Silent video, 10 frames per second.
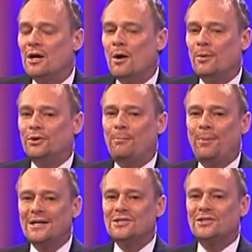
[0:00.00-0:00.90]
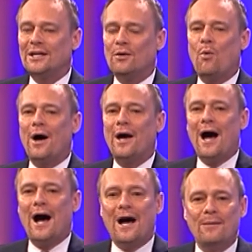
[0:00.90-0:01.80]
But the biggest thing and why
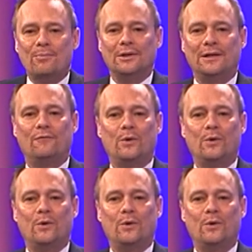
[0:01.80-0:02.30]
I believe